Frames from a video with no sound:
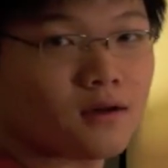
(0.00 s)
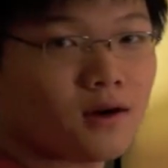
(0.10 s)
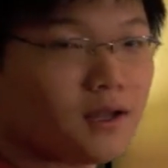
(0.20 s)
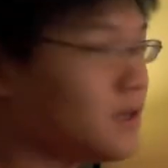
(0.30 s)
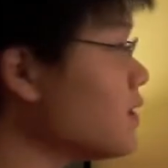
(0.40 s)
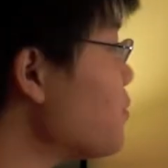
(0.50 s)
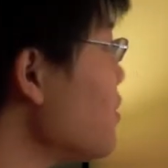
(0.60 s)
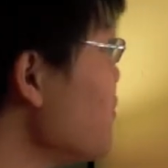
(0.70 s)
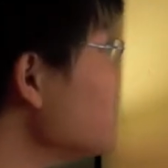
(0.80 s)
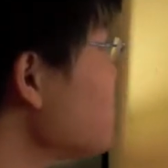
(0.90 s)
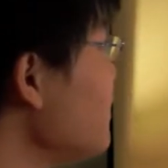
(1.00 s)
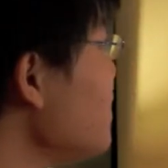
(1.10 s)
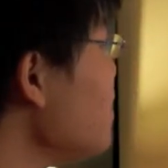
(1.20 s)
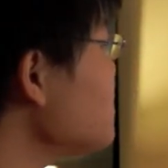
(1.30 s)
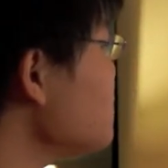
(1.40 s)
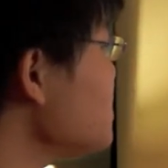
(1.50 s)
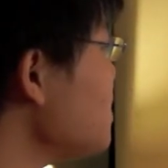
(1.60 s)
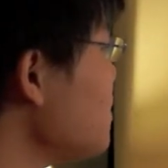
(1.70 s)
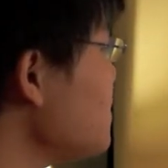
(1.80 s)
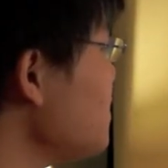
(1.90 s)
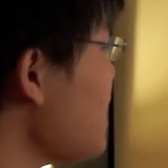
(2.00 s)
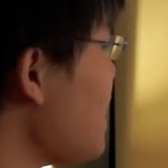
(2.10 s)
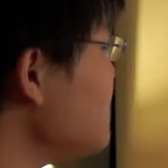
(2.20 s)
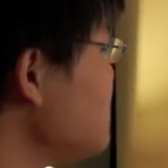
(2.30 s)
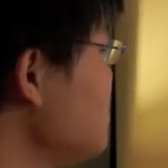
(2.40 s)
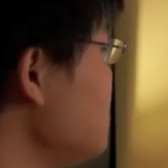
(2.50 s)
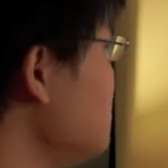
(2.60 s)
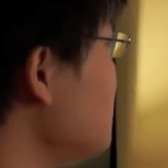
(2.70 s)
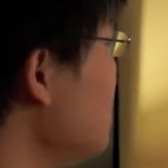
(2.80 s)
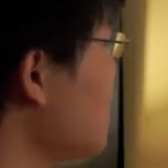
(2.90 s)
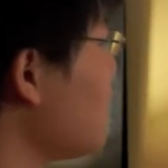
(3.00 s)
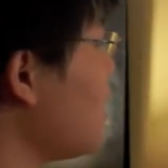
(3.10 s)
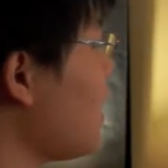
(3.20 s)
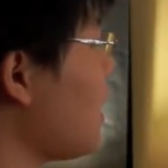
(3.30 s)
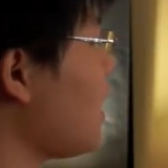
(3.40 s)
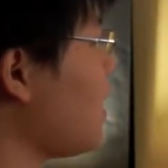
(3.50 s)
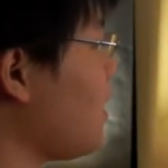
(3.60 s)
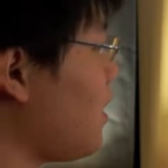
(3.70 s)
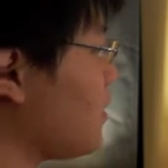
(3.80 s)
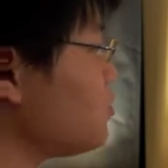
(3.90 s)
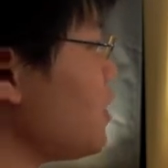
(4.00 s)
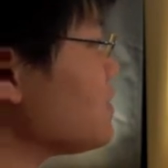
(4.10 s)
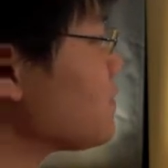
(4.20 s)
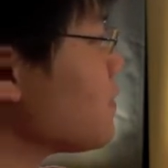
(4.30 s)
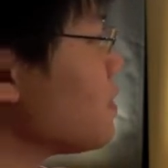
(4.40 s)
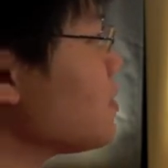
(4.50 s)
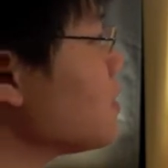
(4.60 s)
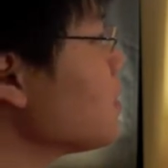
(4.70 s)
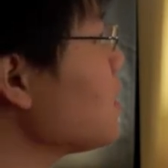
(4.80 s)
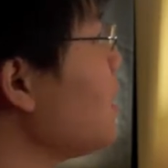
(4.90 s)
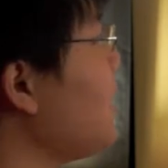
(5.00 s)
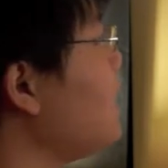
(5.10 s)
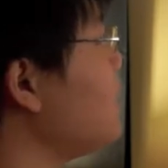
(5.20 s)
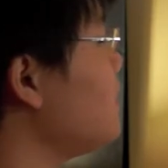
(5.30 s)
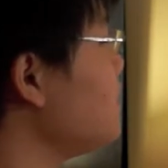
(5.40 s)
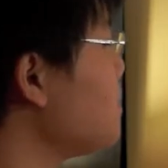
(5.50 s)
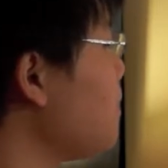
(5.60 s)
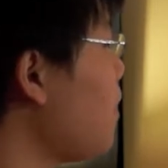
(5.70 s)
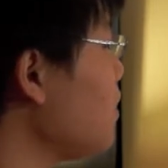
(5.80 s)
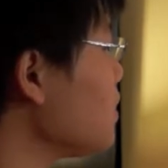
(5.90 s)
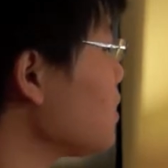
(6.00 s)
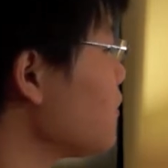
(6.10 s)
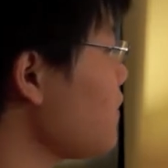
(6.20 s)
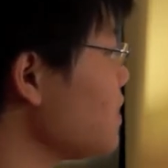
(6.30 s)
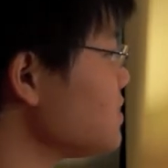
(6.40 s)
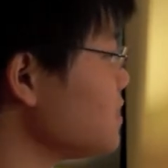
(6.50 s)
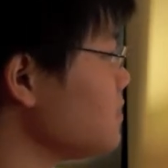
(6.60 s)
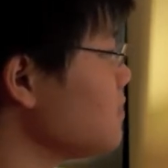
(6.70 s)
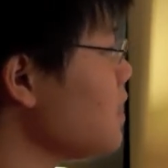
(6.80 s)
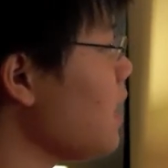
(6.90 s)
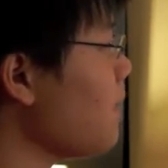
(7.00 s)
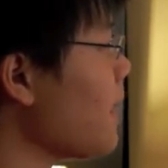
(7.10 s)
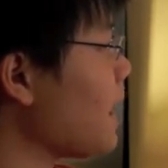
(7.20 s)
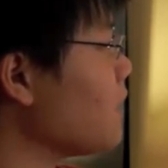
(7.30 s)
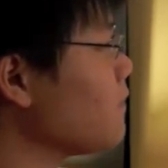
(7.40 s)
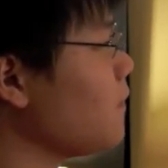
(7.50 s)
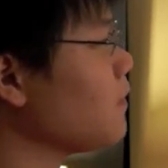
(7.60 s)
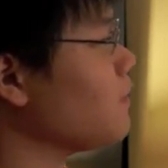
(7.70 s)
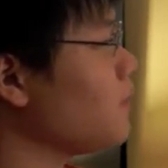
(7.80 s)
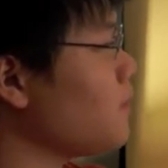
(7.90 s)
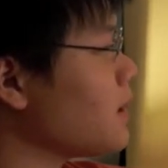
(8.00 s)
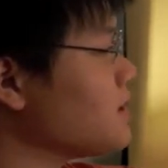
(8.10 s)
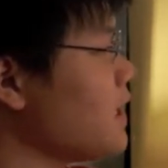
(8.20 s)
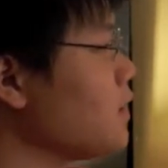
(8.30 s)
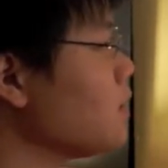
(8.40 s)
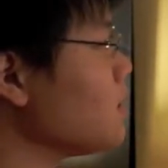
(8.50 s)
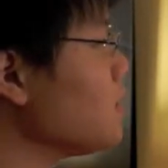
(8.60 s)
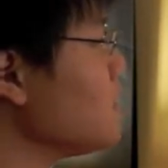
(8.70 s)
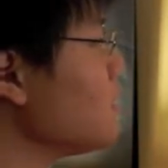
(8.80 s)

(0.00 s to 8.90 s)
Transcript: Alright, in the previous videos we showed you how to transfer a polar function back and forth from a rectangular